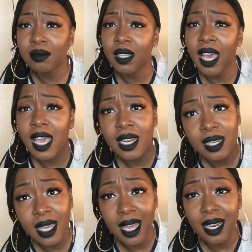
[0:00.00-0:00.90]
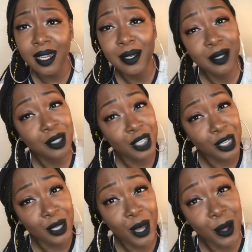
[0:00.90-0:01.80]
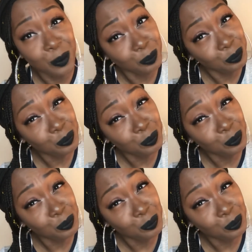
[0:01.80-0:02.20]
Go ahead, hit it. There you go.